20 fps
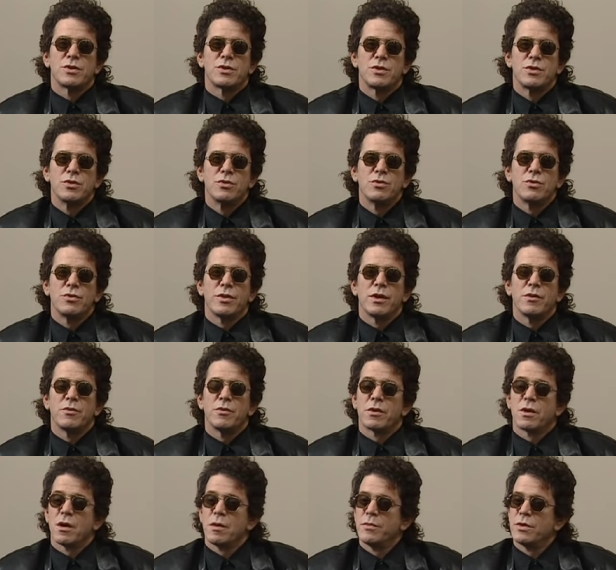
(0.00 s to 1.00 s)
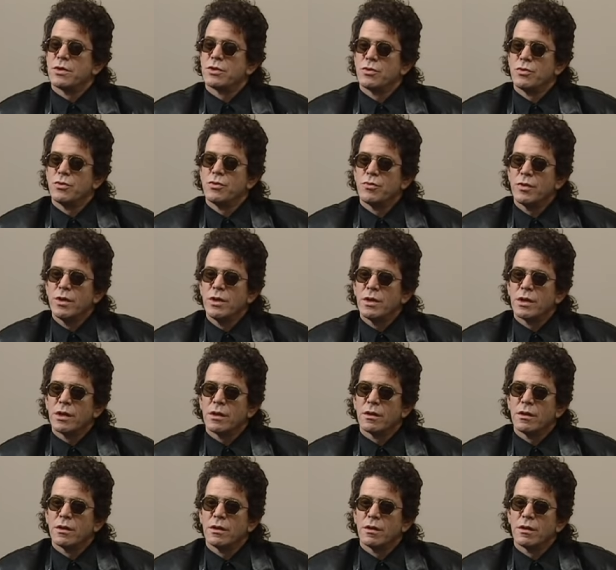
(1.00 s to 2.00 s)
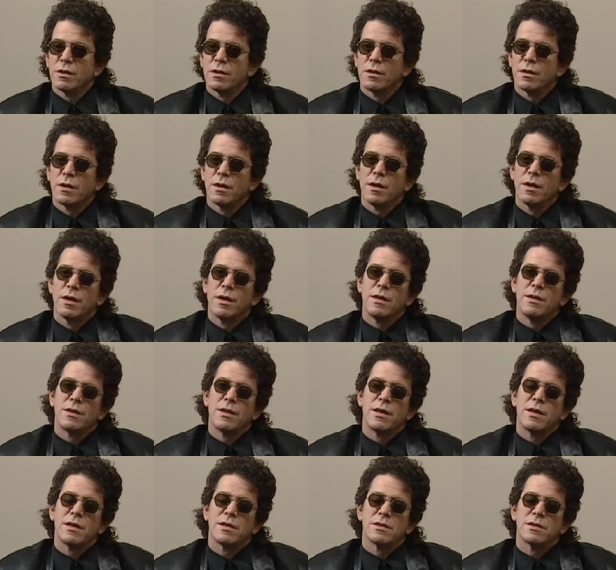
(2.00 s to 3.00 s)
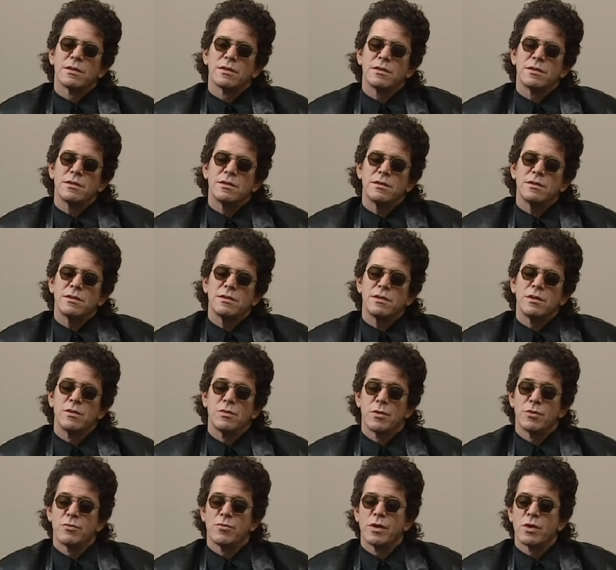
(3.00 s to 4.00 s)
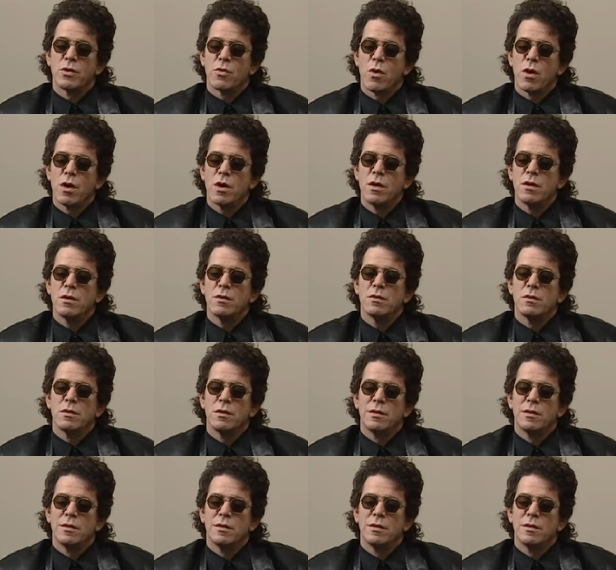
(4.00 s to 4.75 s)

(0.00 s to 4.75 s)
knew they were coming to a reading, and that uh, it would require.